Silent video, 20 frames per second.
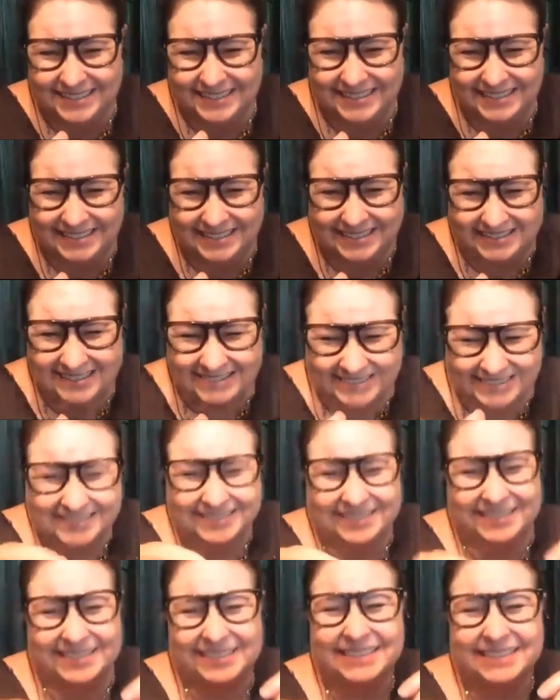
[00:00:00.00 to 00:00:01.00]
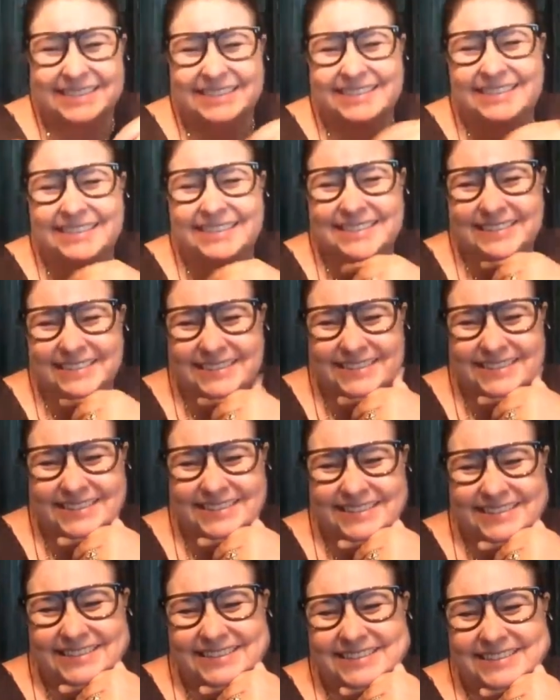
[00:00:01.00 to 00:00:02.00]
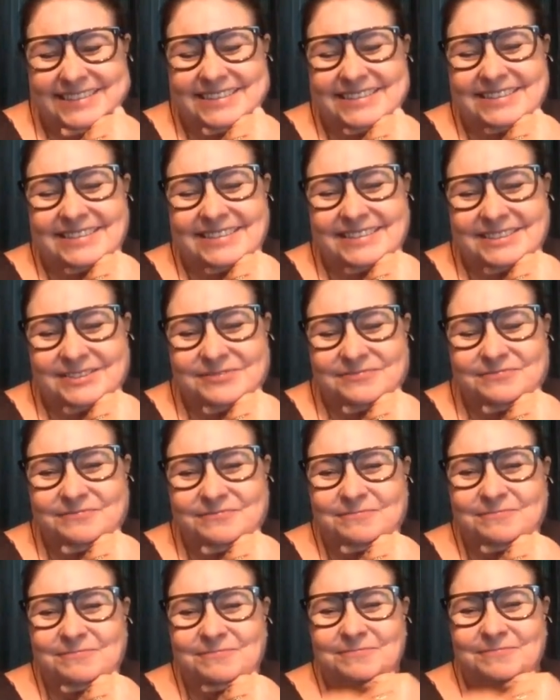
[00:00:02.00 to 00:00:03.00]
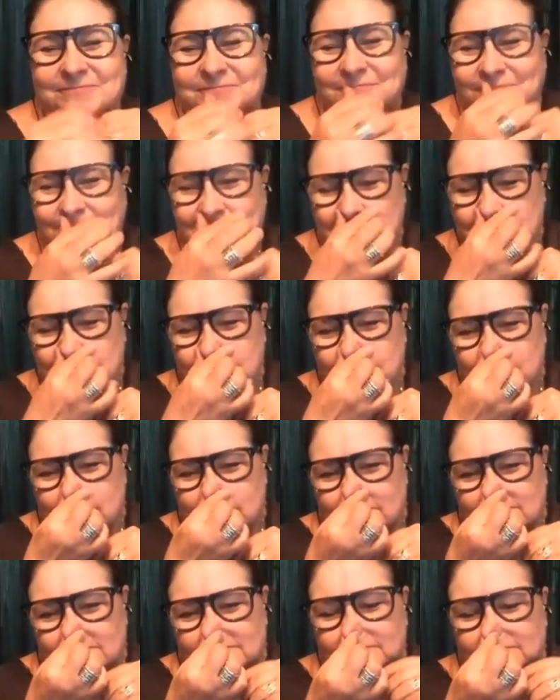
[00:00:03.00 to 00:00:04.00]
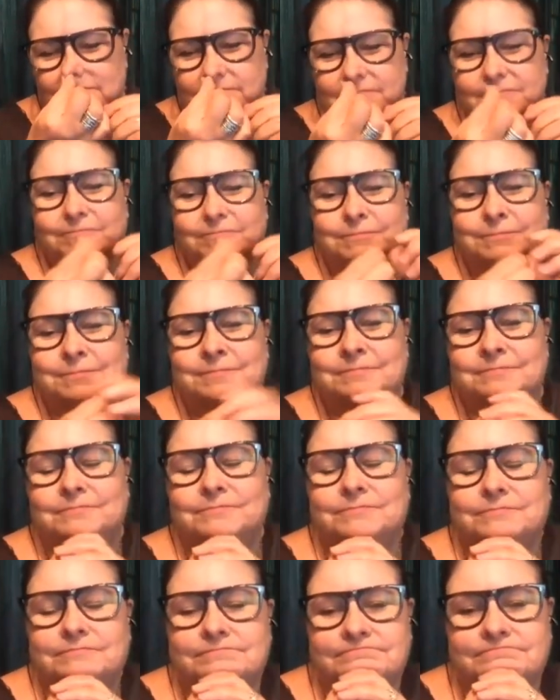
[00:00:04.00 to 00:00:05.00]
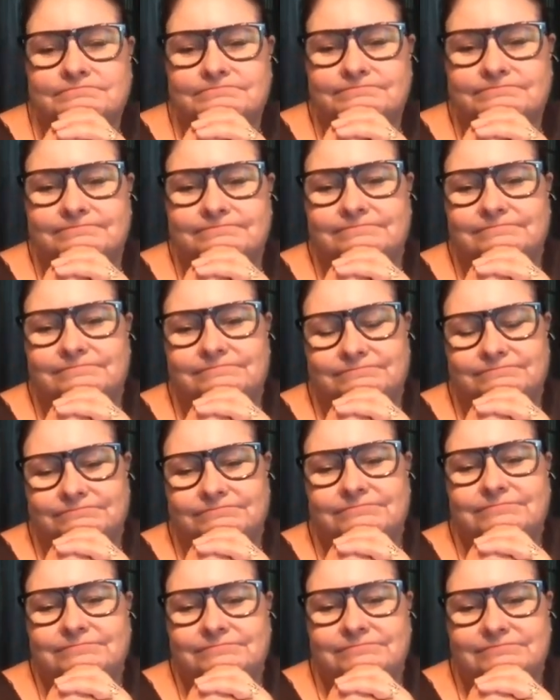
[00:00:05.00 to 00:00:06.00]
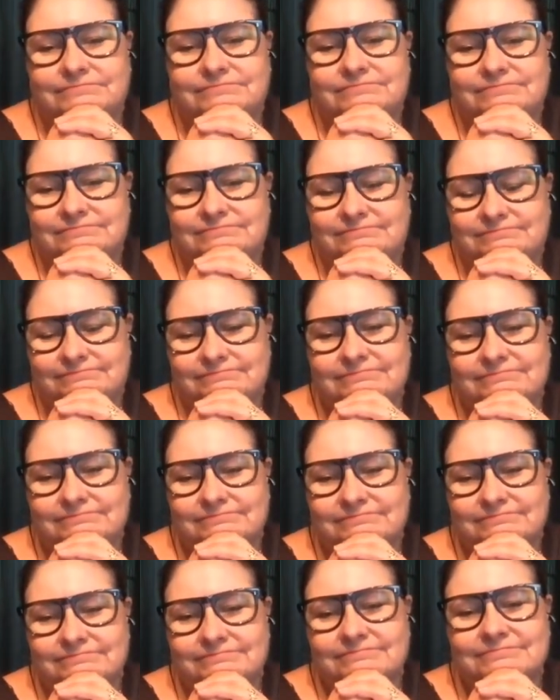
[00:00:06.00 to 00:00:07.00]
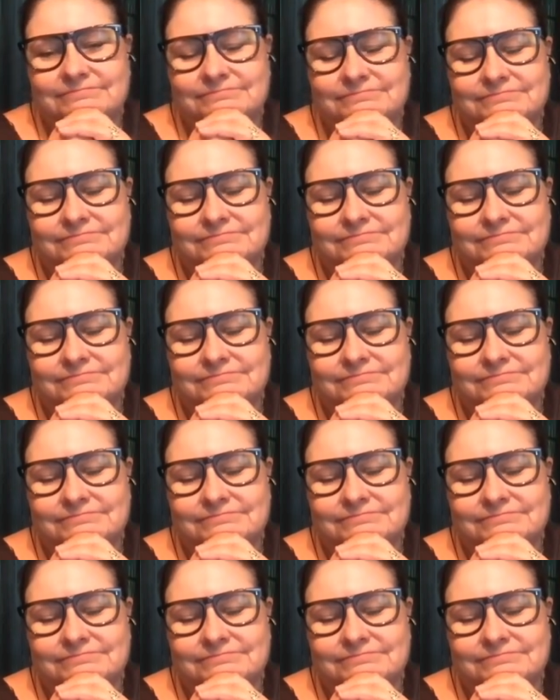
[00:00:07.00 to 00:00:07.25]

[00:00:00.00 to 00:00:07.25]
(not speaking)